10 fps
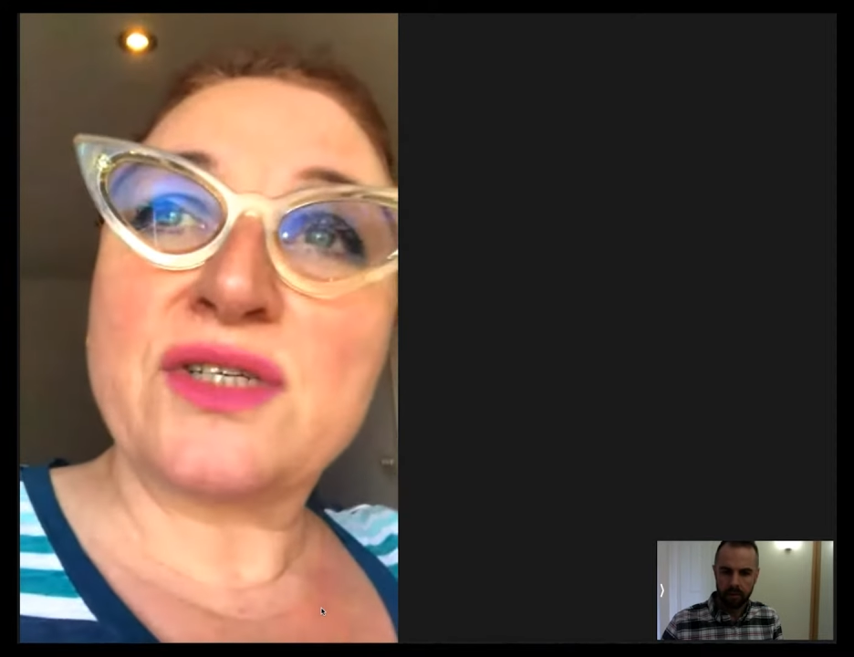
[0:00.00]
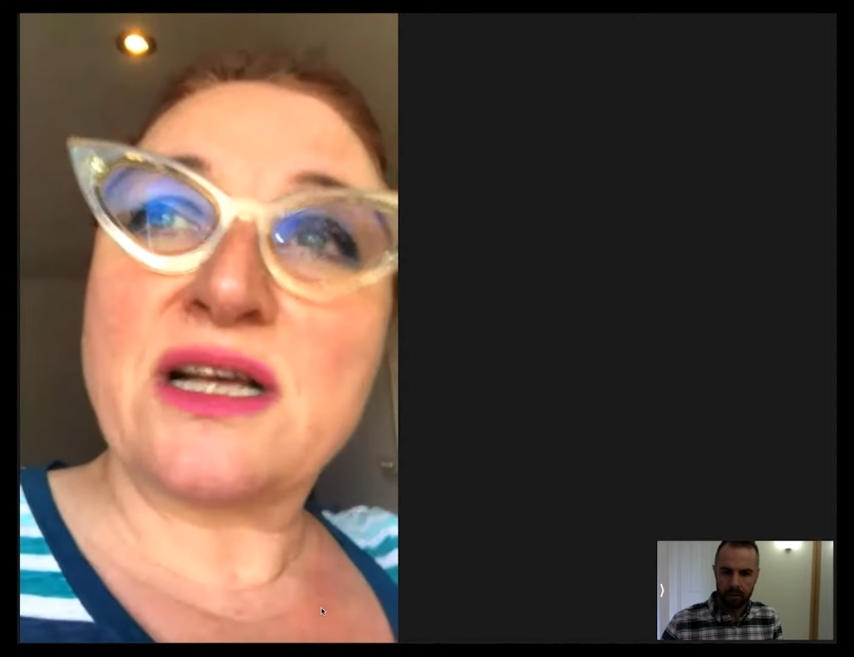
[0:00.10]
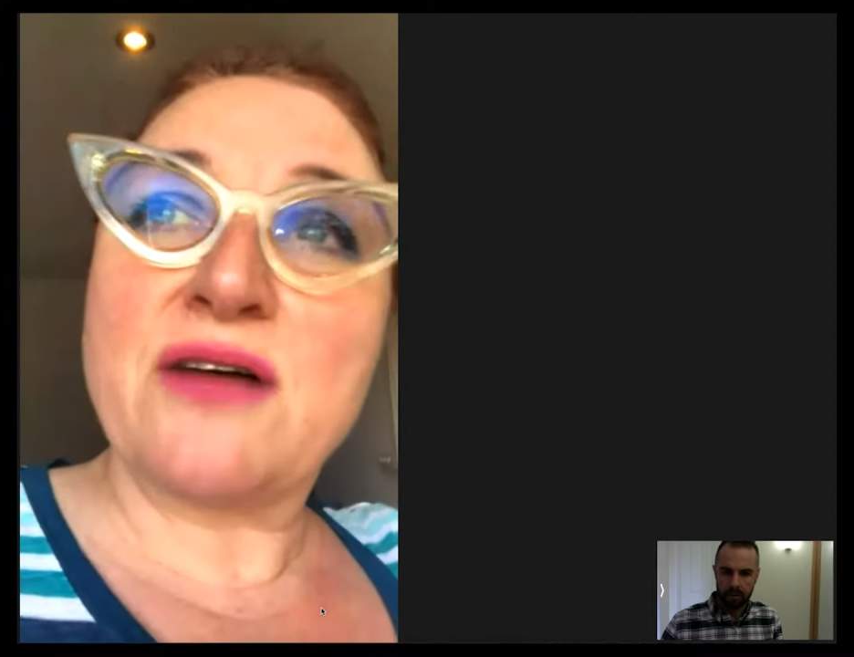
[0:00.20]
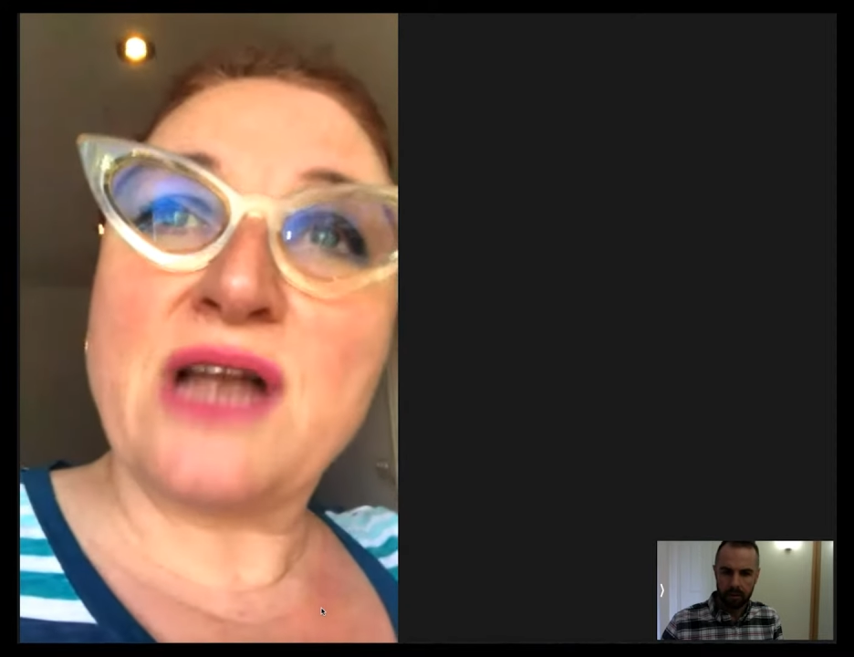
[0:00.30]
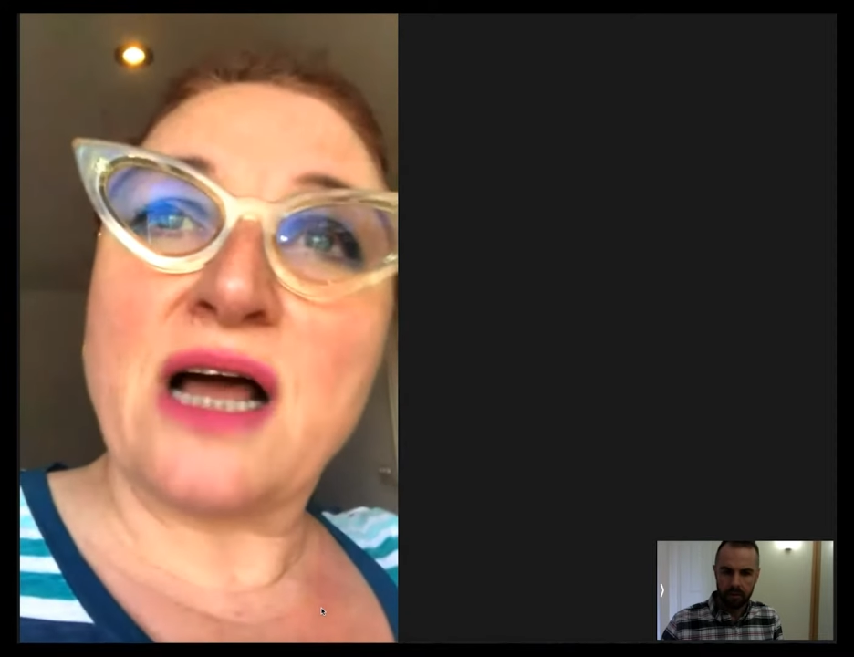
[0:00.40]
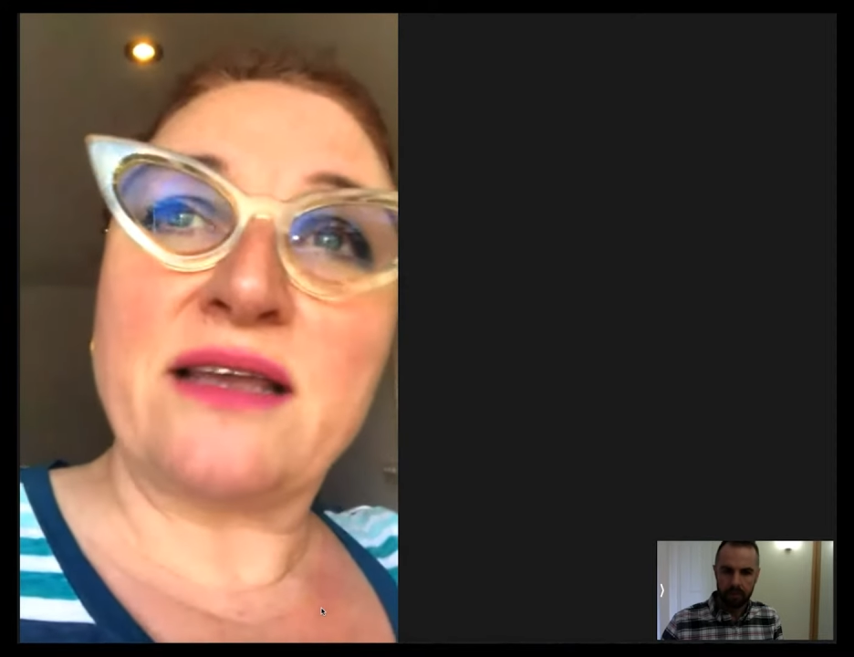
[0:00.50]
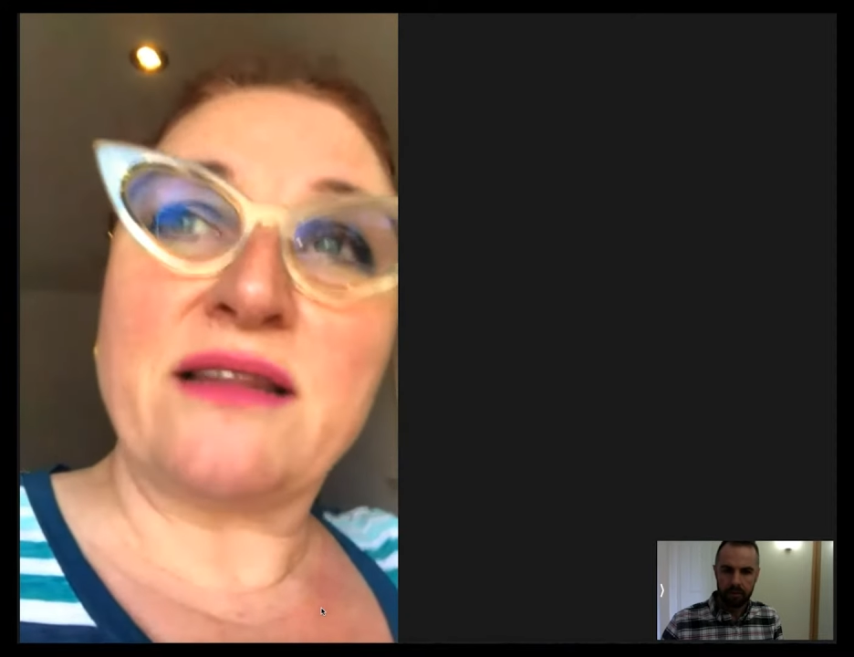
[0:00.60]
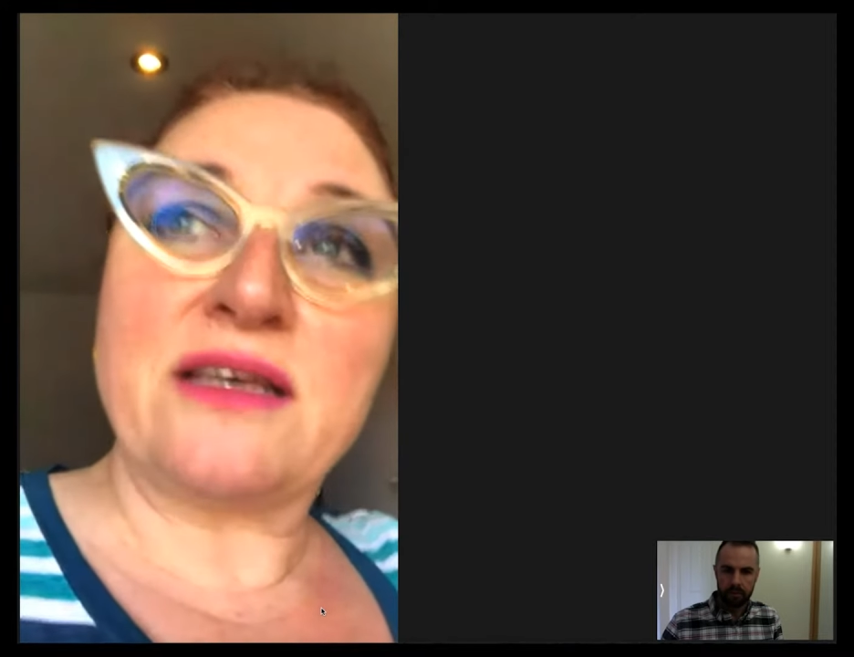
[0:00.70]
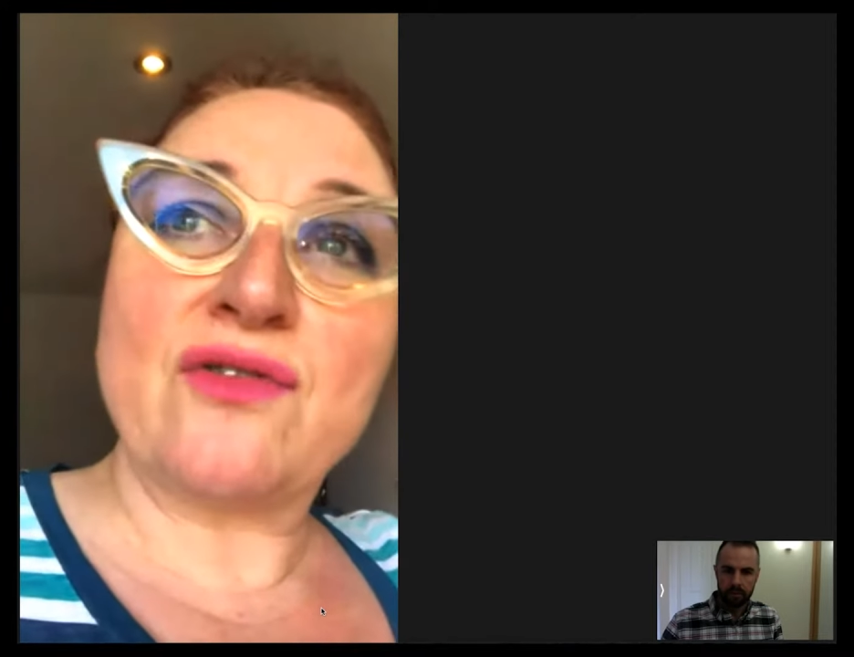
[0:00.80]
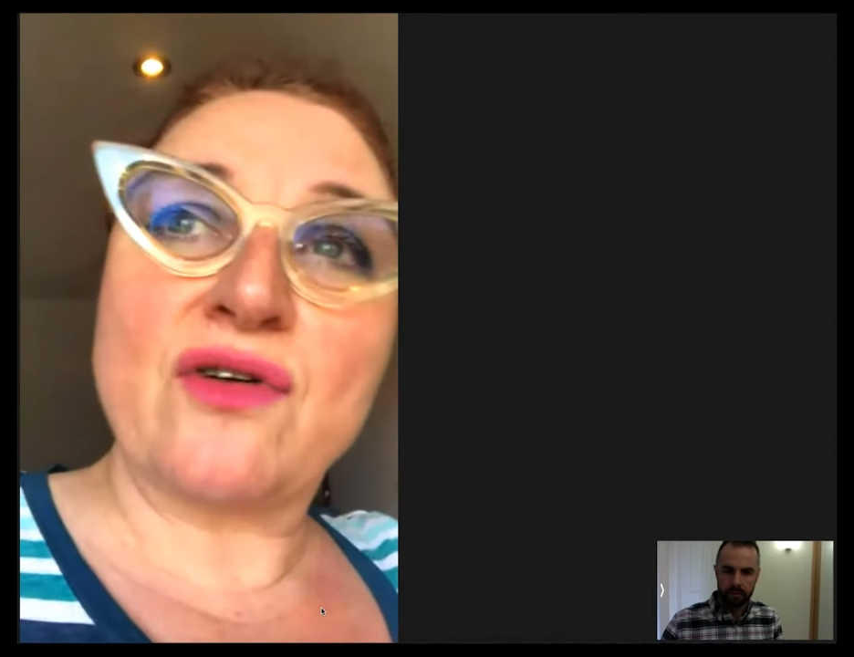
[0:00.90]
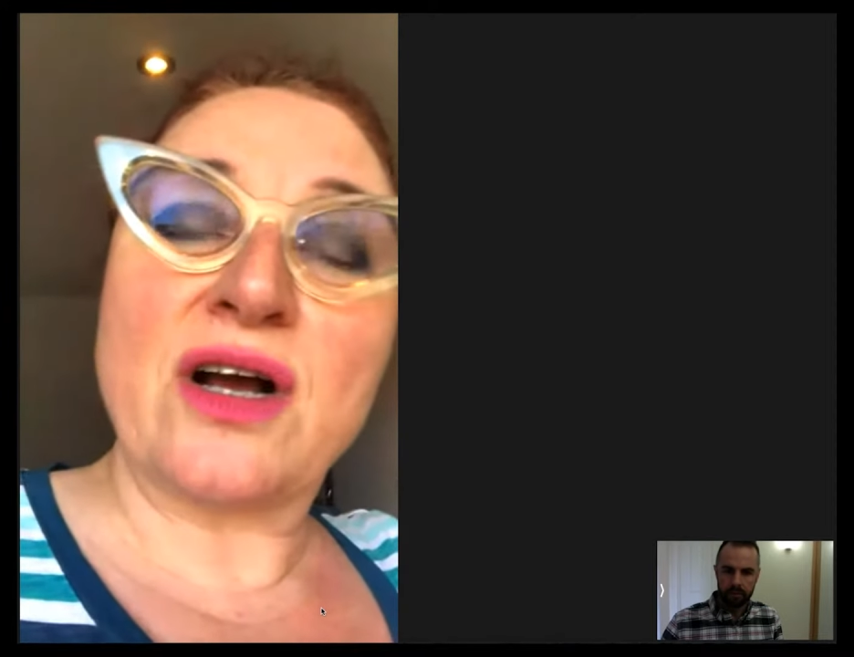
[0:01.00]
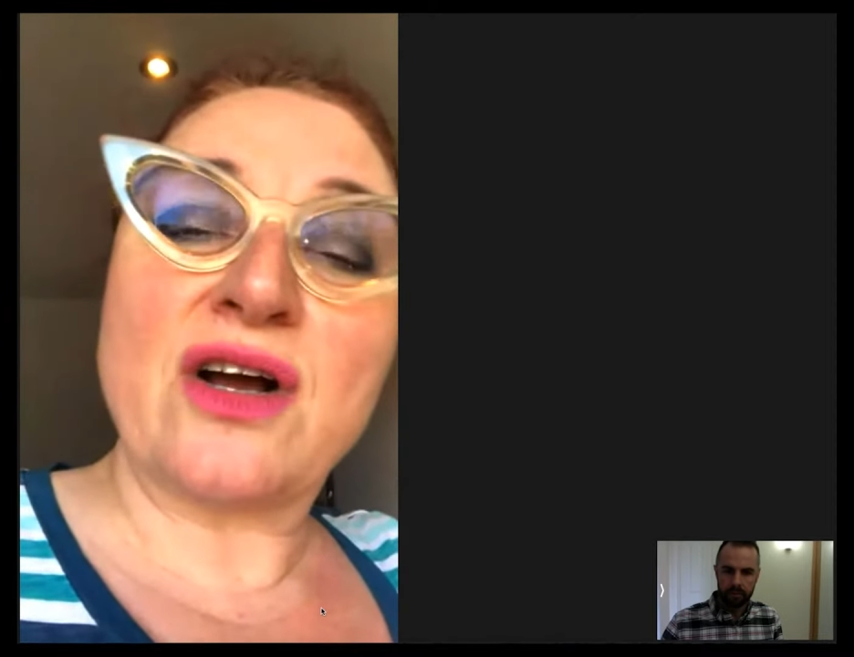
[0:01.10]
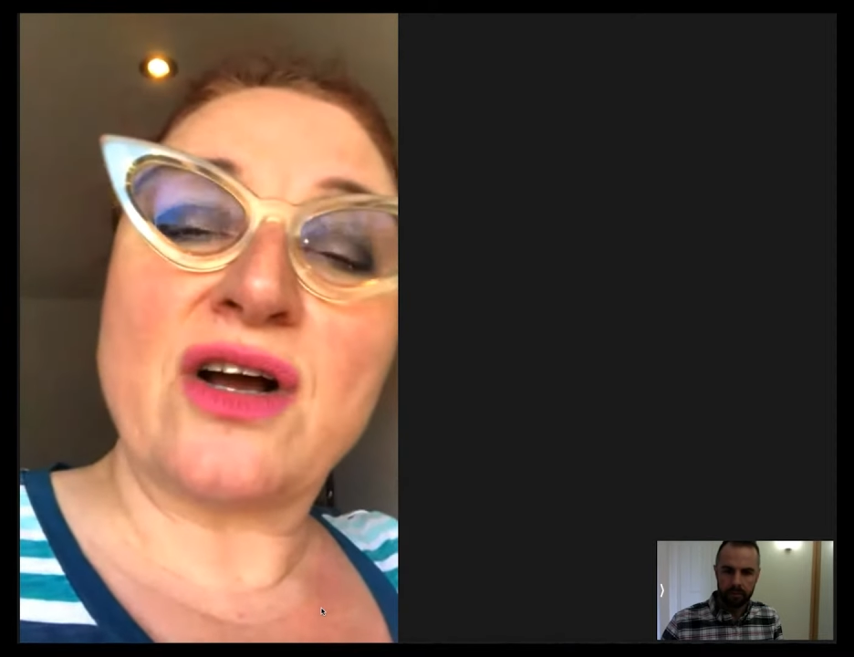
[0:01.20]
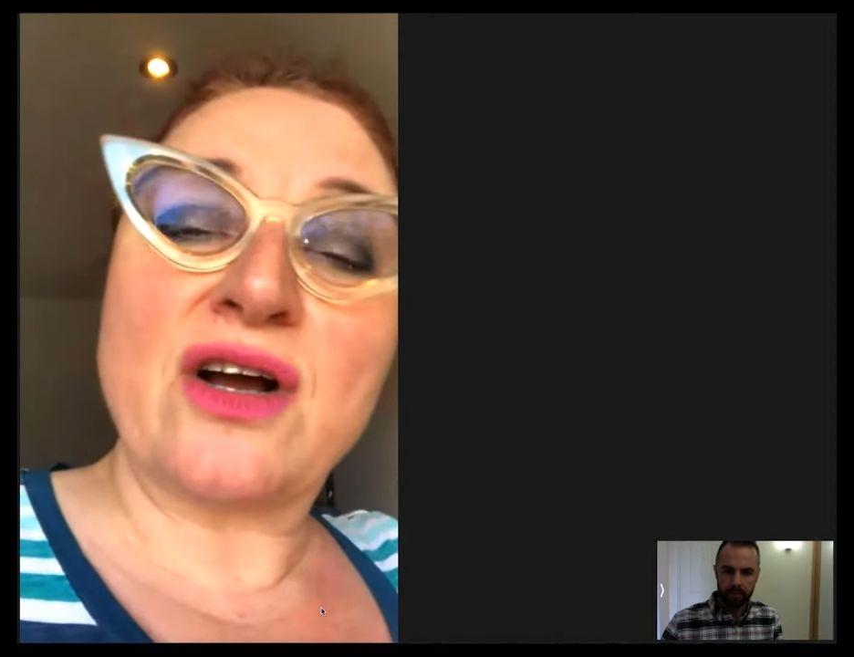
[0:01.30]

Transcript: You're so lucky that you're